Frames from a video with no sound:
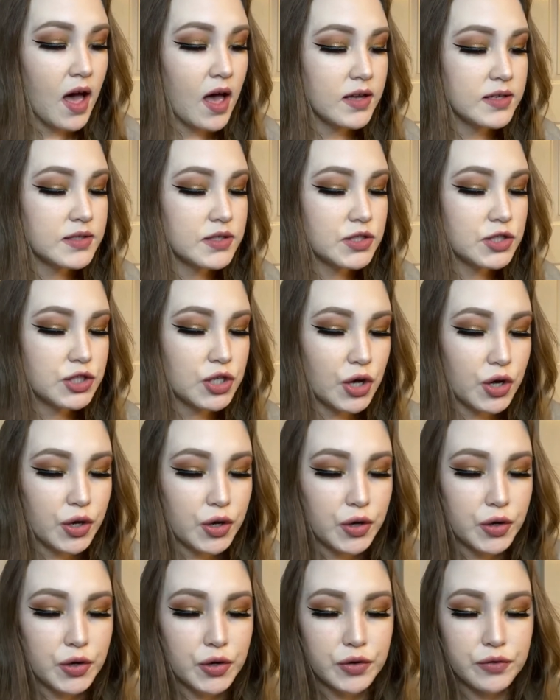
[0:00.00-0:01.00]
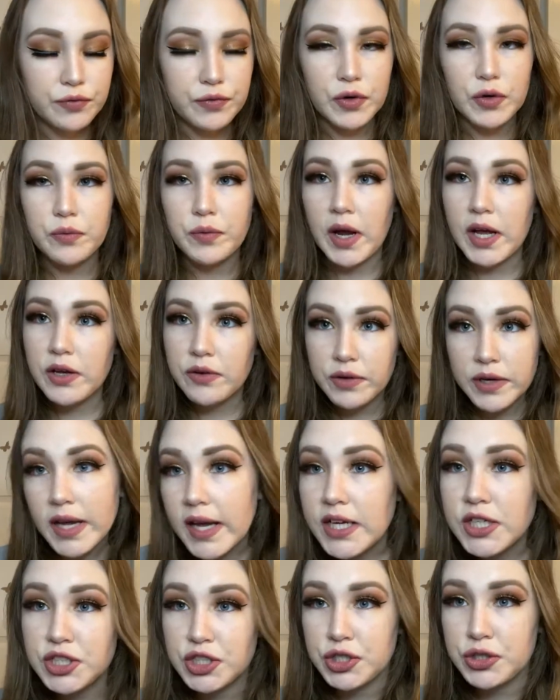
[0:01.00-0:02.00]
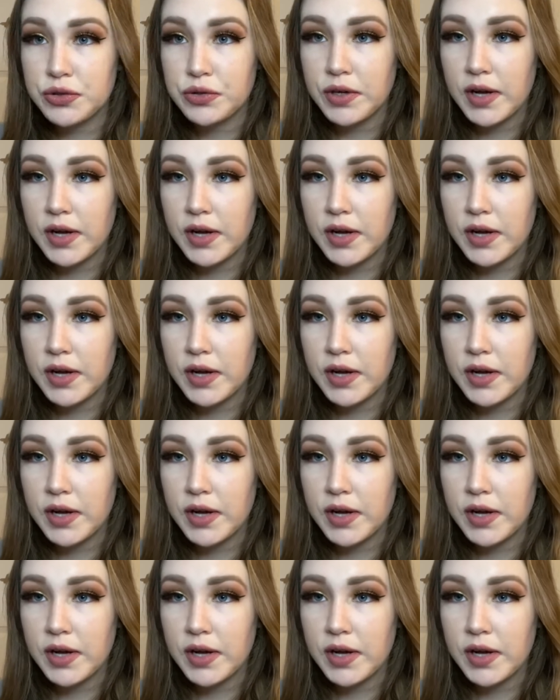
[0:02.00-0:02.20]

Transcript: So for recreational